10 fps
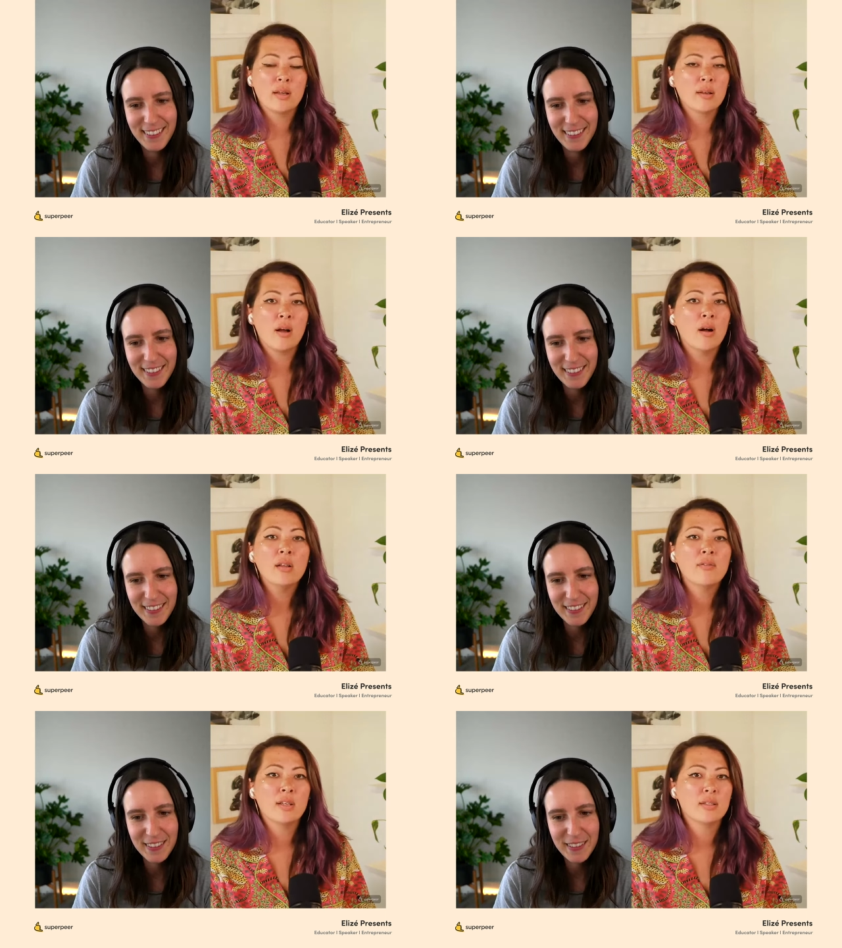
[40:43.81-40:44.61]
Speaker 1: all of
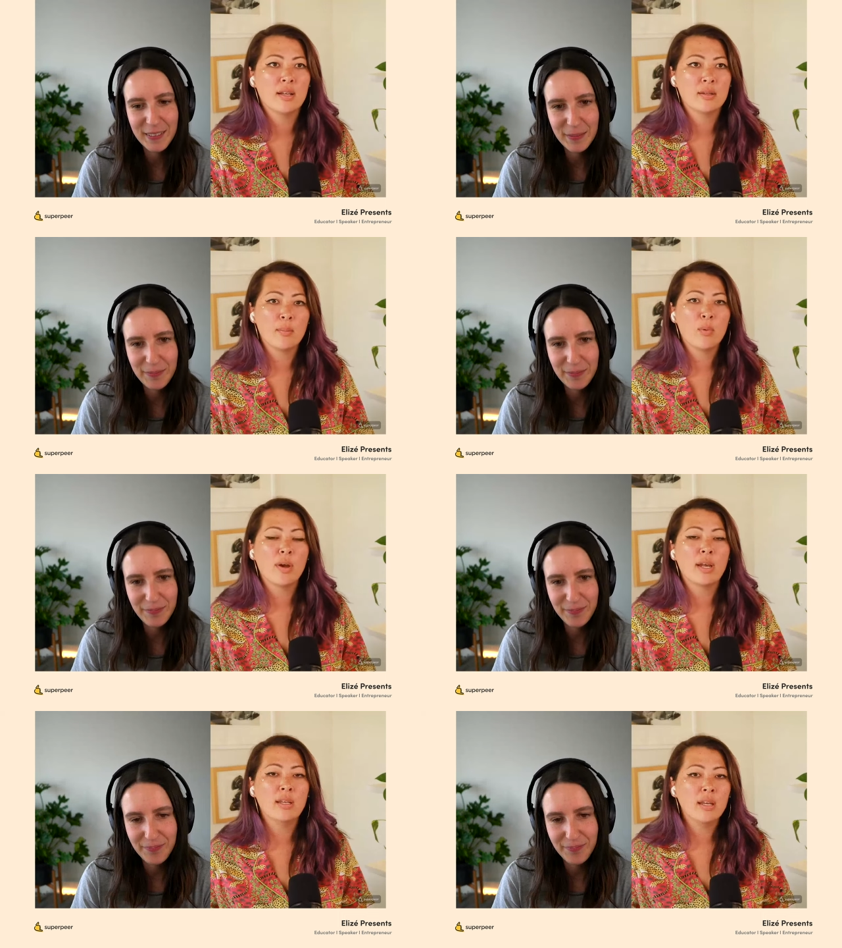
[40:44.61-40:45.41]
us, at some
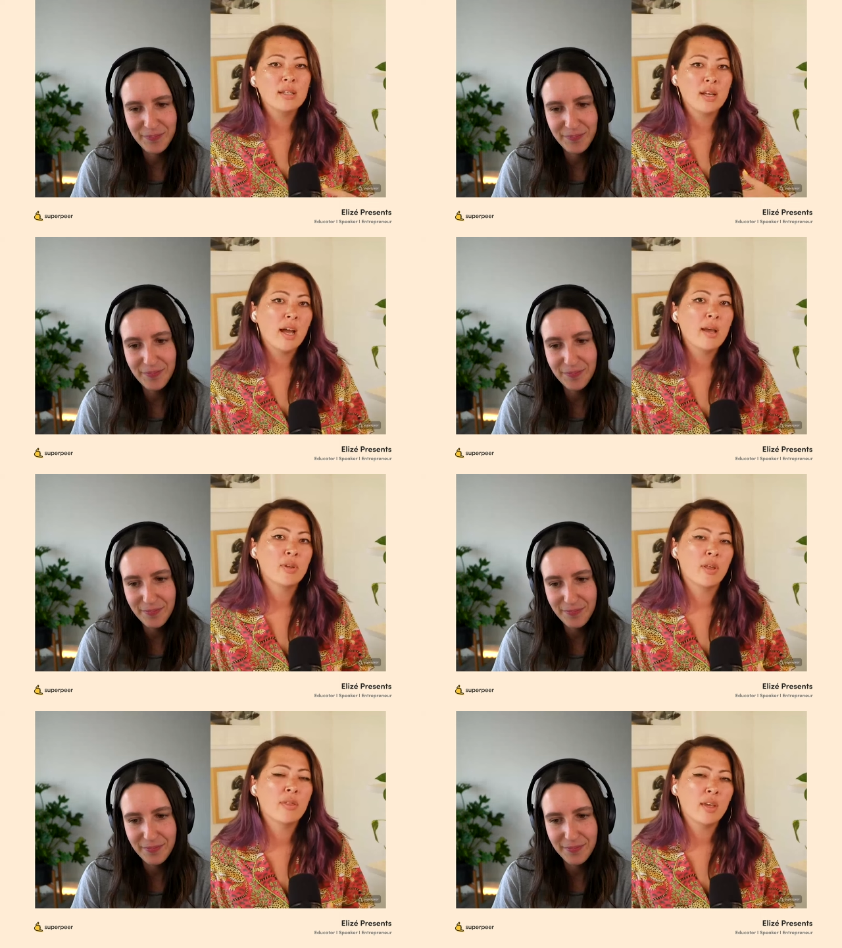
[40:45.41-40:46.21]
point need time to
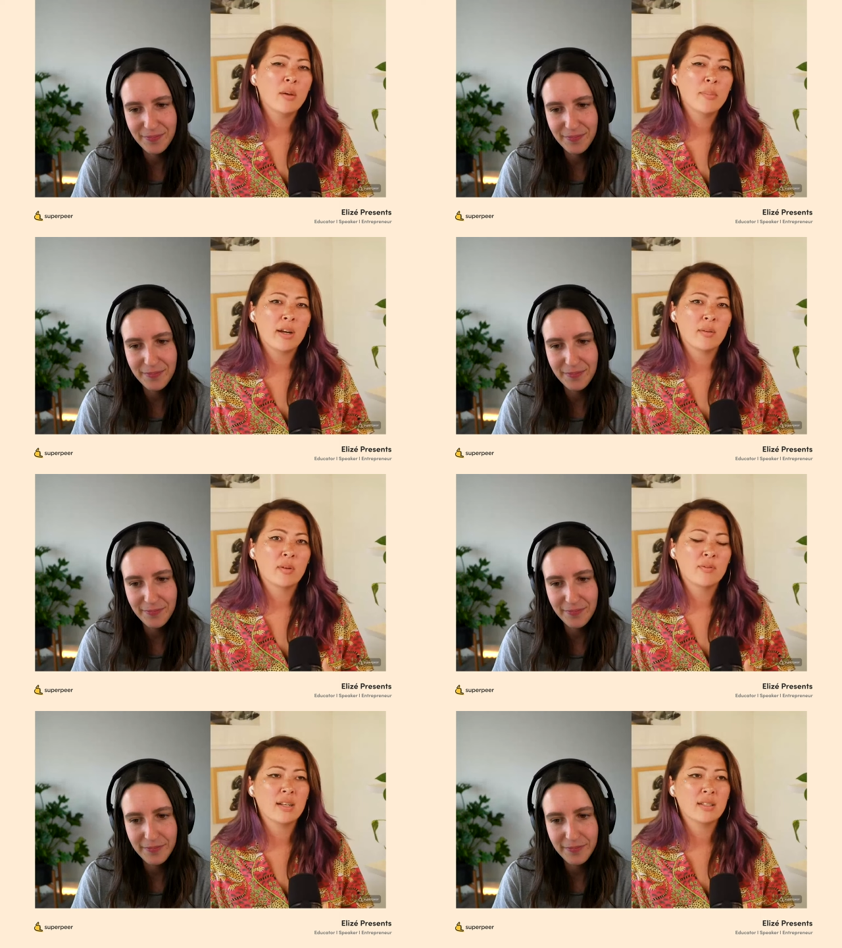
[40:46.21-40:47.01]
think about it and
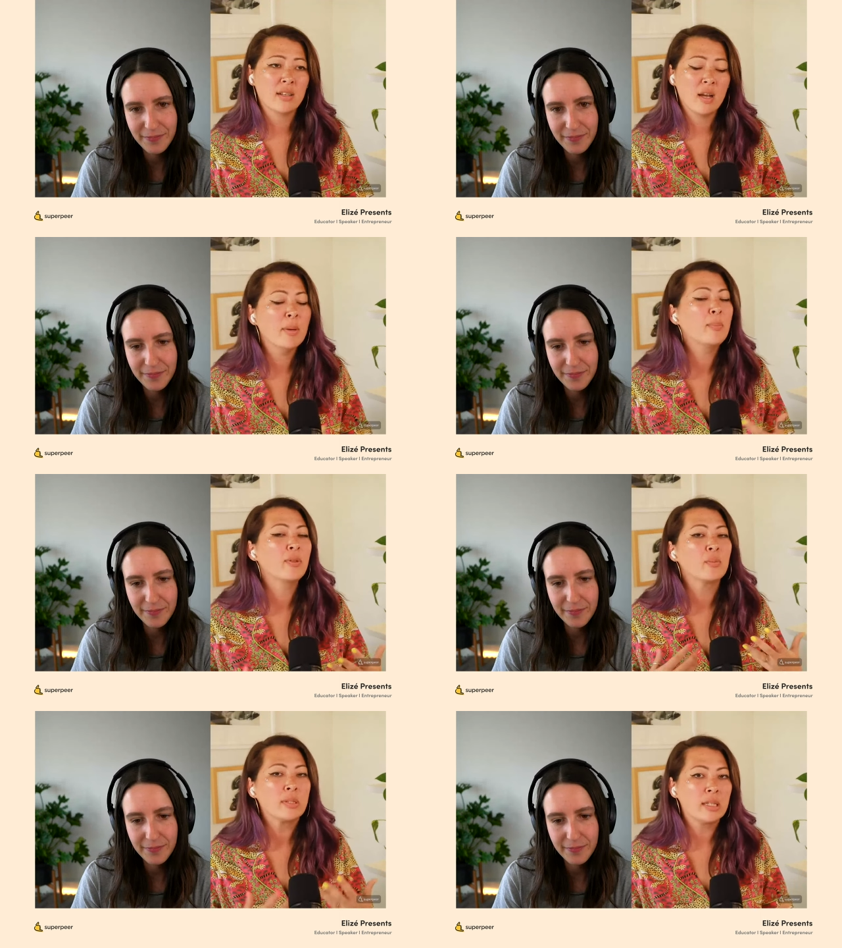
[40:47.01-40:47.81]
reflect to come up with a
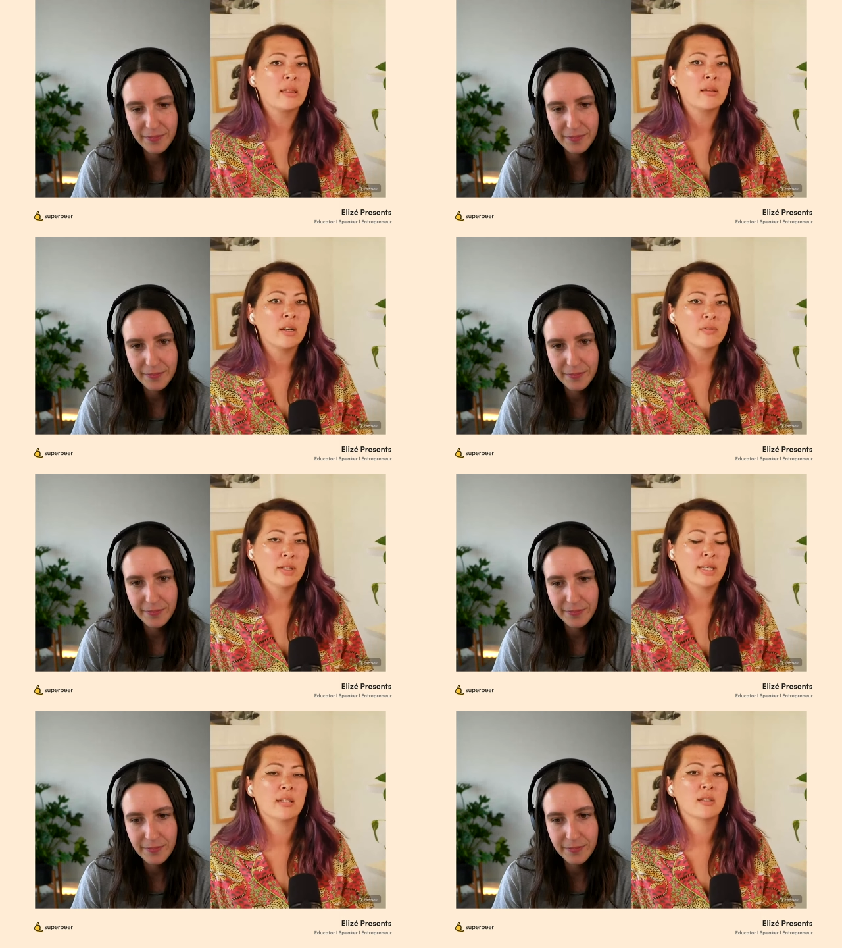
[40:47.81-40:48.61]
really thoughtful
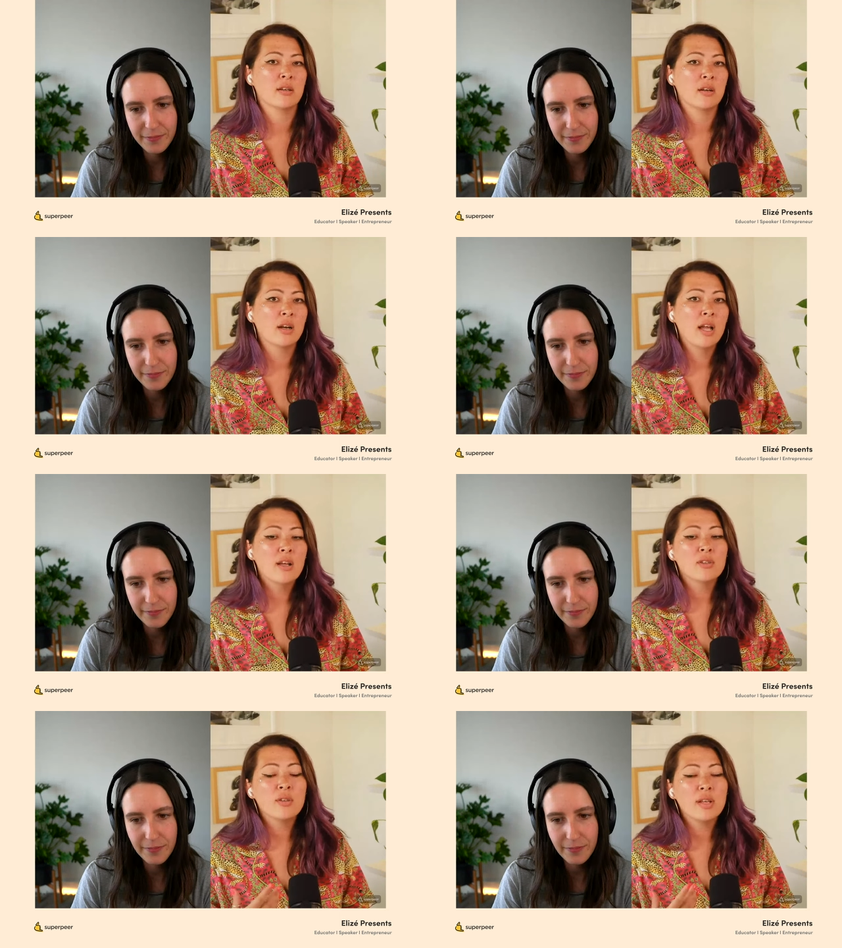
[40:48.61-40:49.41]
answer.
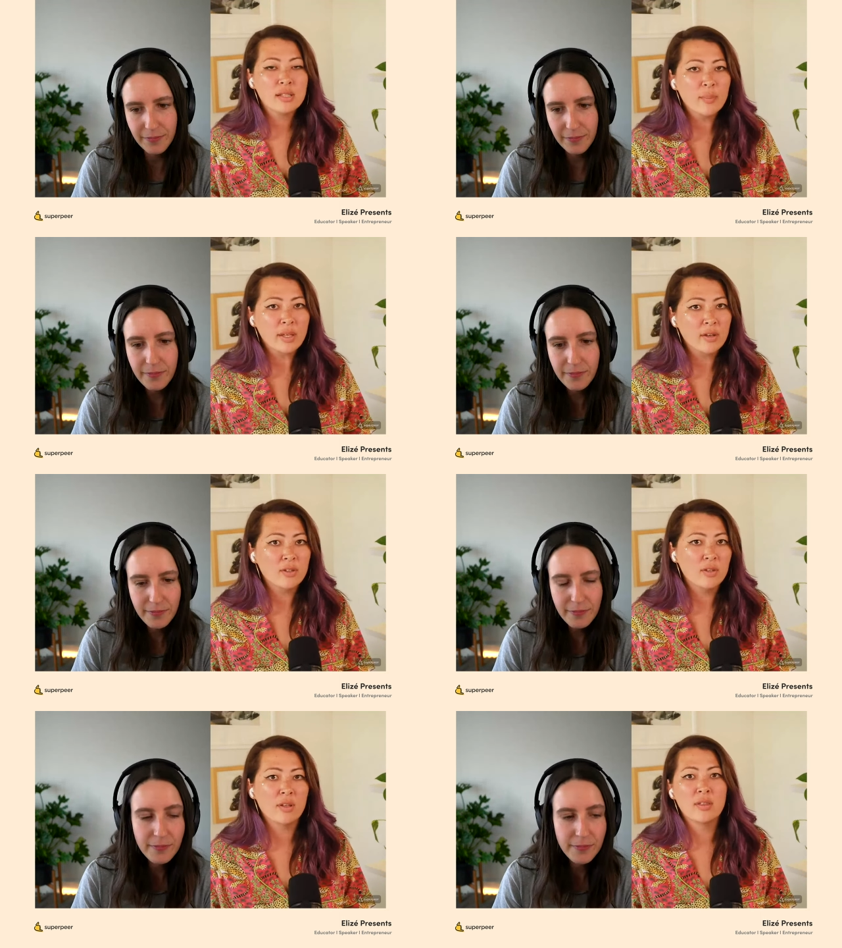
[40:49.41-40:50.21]
So that's something else you
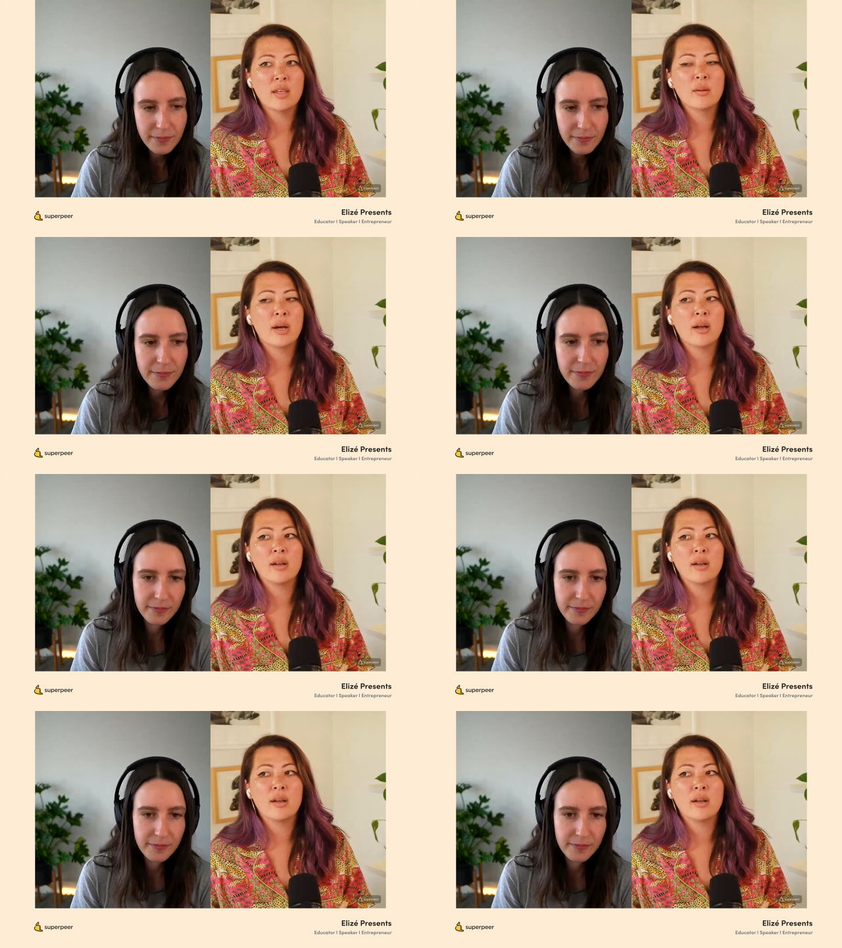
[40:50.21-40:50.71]
can think about